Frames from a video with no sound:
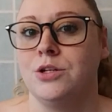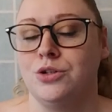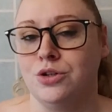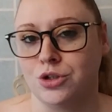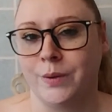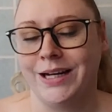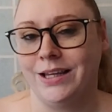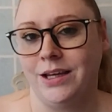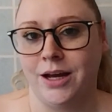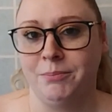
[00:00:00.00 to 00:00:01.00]
to join
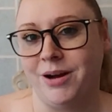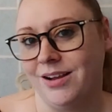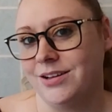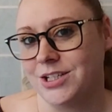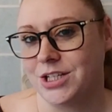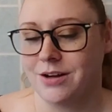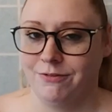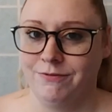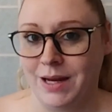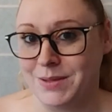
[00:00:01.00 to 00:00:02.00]
the Unpolished
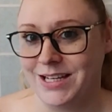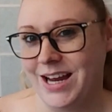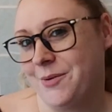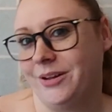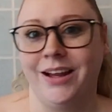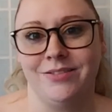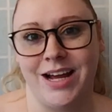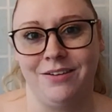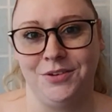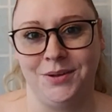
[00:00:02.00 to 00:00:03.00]
family. I would love to
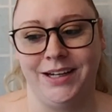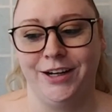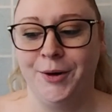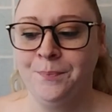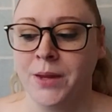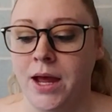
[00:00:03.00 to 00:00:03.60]
have you here.